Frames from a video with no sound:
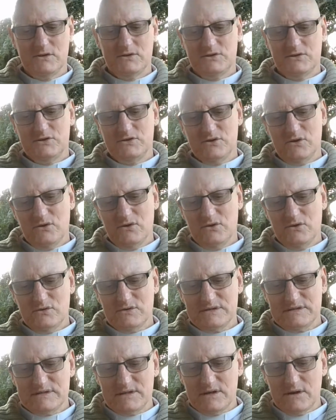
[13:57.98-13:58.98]
To know
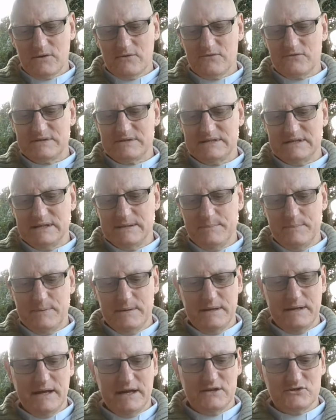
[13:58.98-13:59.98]
yourself
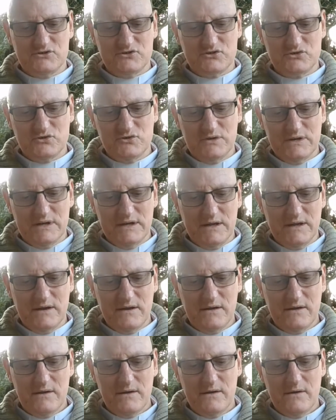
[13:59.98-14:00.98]
deeply and truly,
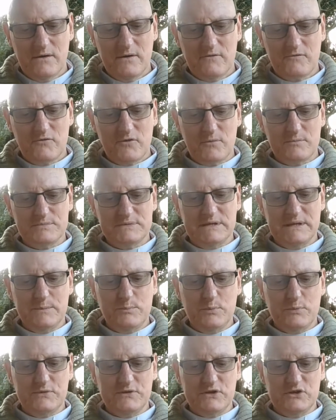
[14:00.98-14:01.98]
from
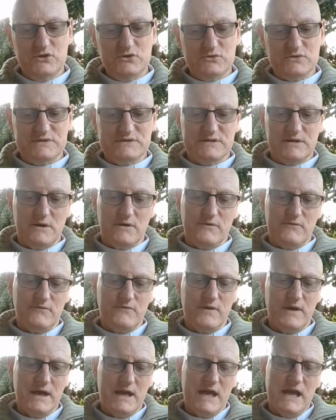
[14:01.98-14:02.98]
deep within
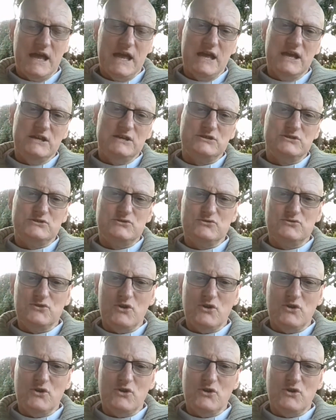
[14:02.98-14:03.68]
yourself, is to